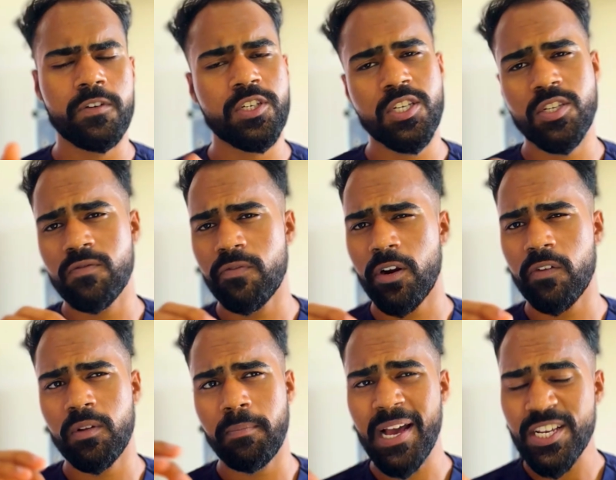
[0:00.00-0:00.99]
which is one of
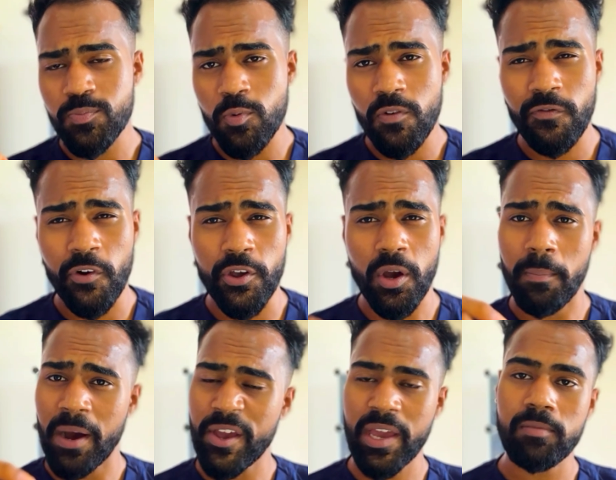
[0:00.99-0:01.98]
the best book for your
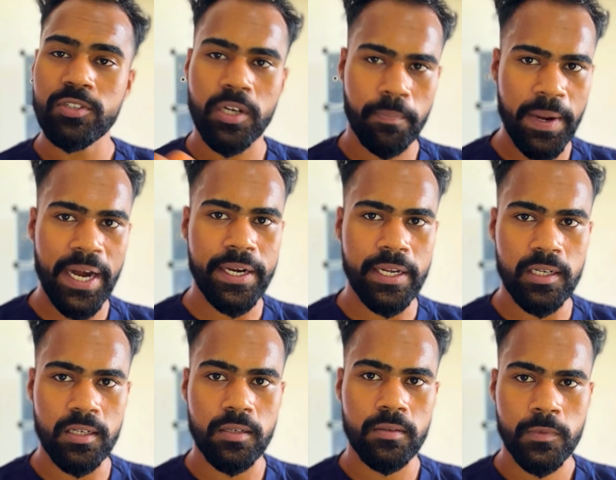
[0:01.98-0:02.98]
biochemistry practical.
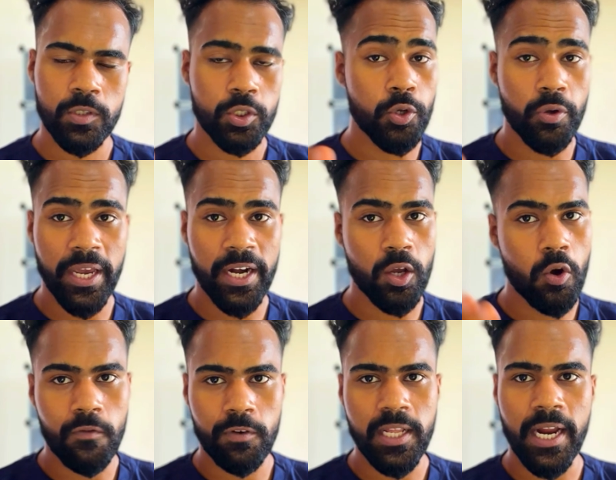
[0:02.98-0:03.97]
So you can go
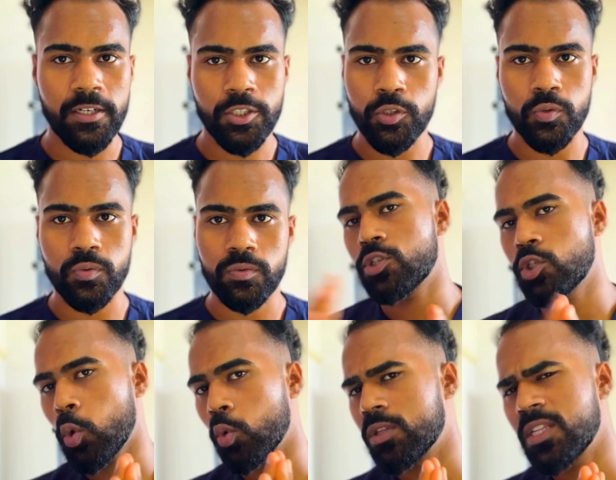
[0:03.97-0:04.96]
for that too.
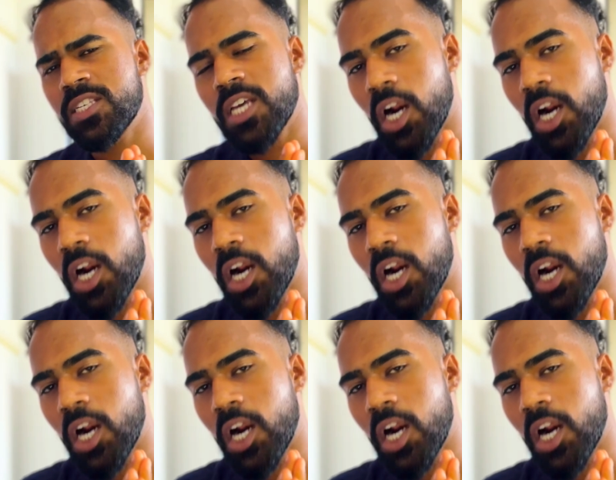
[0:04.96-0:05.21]
So these